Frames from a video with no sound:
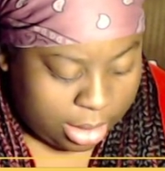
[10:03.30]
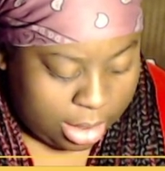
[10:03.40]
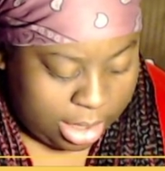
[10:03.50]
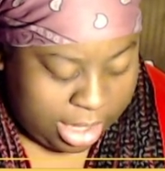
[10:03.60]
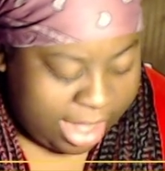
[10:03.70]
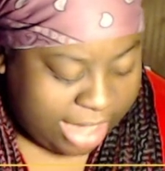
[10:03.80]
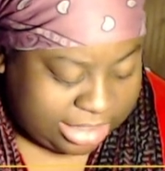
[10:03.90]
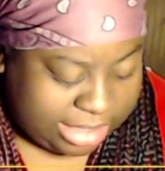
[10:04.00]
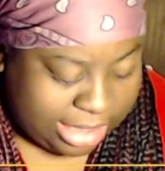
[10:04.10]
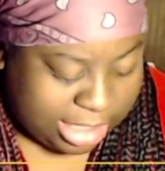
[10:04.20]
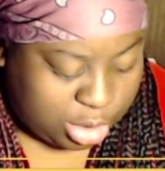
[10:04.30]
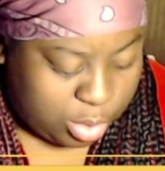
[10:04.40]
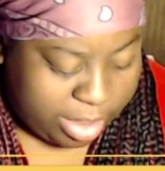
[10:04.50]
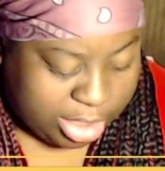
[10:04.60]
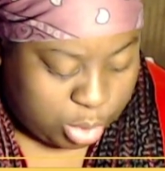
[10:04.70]
He unsheathed his sword and
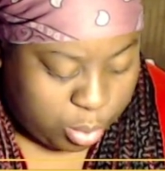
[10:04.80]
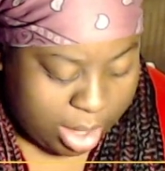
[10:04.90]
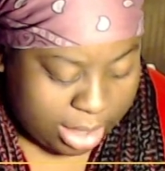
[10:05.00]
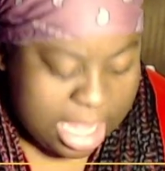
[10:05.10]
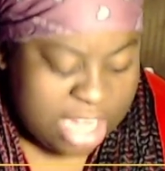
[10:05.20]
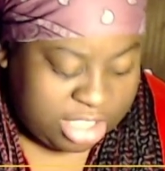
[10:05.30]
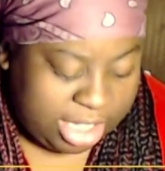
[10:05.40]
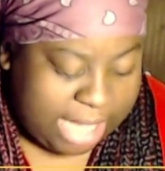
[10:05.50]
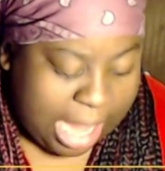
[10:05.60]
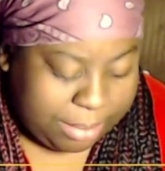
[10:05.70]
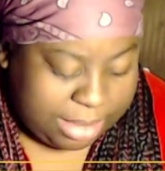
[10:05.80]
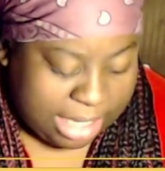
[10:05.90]
swung, decapitating